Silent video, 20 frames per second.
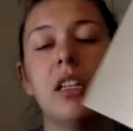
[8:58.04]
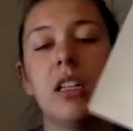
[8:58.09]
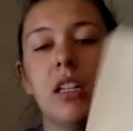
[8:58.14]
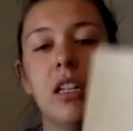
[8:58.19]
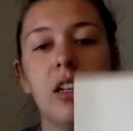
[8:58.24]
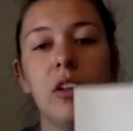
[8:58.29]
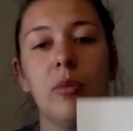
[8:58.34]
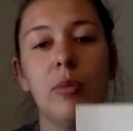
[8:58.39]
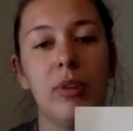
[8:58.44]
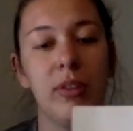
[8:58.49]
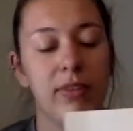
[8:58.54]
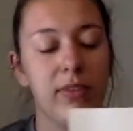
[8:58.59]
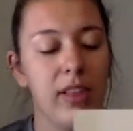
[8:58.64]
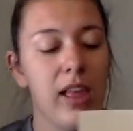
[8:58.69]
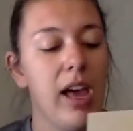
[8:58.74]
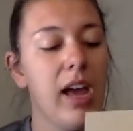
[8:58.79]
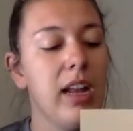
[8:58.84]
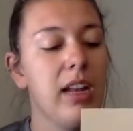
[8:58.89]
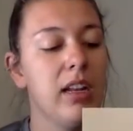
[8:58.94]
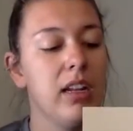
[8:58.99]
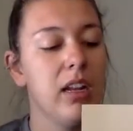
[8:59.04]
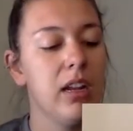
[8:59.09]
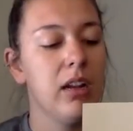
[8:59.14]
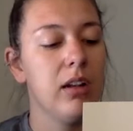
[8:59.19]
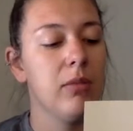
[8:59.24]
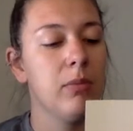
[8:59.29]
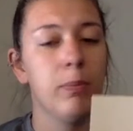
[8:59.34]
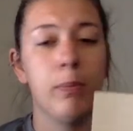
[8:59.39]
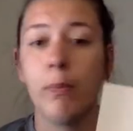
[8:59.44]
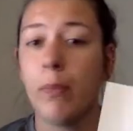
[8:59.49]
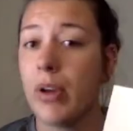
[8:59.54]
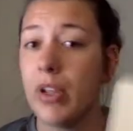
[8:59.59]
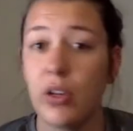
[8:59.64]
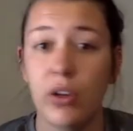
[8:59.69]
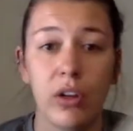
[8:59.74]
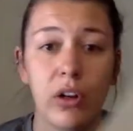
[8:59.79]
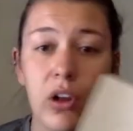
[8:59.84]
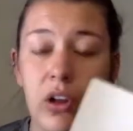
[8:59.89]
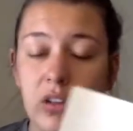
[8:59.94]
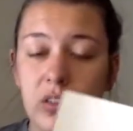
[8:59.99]
and it'll be flat. But you
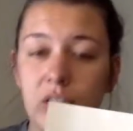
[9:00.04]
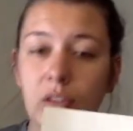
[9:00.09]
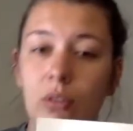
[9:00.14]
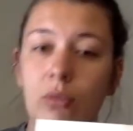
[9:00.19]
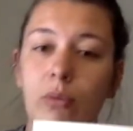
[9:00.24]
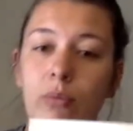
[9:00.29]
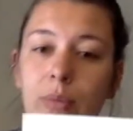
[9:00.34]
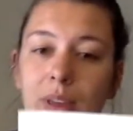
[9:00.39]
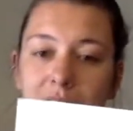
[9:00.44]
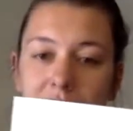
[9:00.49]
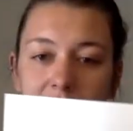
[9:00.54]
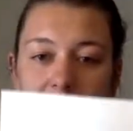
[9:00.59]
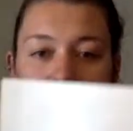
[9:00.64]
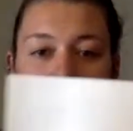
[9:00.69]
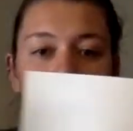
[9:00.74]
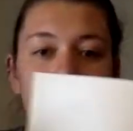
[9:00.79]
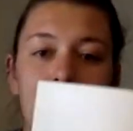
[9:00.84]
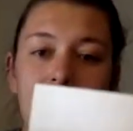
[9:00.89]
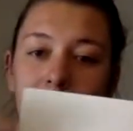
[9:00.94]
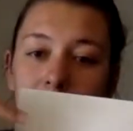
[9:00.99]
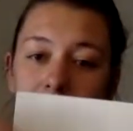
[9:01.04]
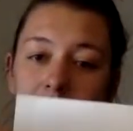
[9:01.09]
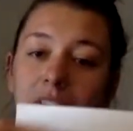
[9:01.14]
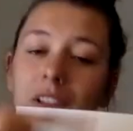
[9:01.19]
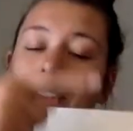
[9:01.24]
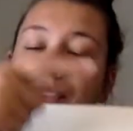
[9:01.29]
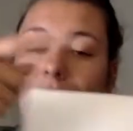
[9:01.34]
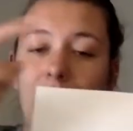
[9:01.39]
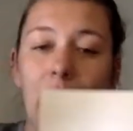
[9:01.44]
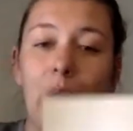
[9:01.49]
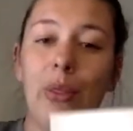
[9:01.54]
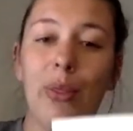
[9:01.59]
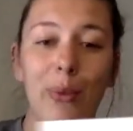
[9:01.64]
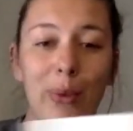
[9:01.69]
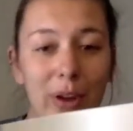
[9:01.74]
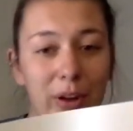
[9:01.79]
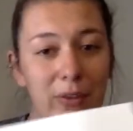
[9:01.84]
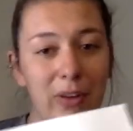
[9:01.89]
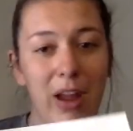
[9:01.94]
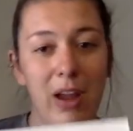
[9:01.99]
can also make it kind of fluffy all the way
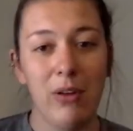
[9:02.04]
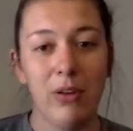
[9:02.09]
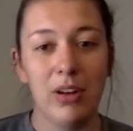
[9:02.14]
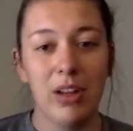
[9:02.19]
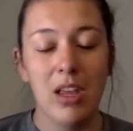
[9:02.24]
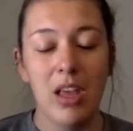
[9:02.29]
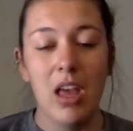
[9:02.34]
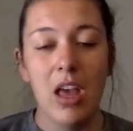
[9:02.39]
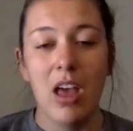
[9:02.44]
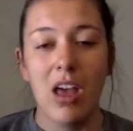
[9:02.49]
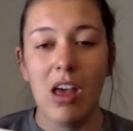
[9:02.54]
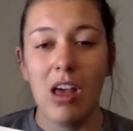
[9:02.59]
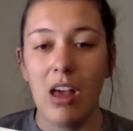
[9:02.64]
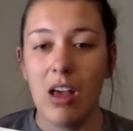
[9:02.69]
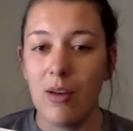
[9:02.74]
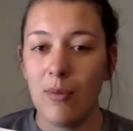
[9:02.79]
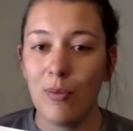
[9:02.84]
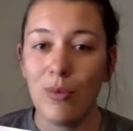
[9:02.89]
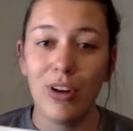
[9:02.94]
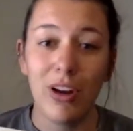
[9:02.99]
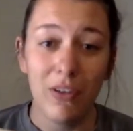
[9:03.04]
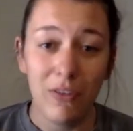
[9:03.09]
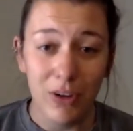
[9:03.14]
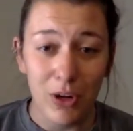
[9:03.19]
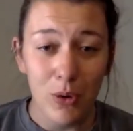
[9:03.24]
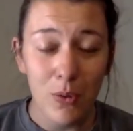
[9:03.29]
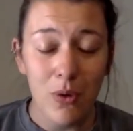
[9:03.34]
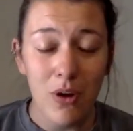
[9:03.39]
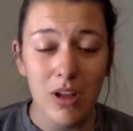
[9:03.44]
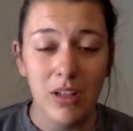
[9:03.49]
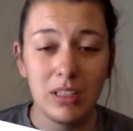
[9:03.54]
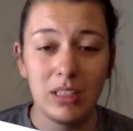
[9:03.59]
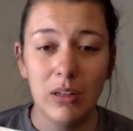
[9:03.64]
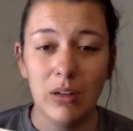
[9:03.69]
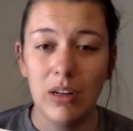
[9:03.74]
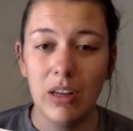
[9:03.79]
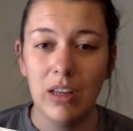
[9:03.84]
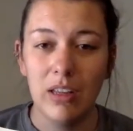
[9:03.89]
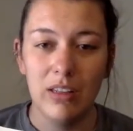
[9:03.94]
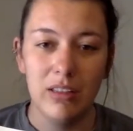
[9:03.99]
around. Whatever you want, and
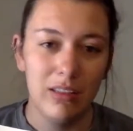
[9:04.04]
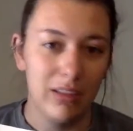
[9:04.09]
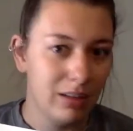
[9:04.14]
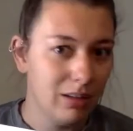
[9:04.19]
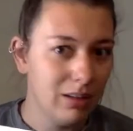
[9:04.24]
it's your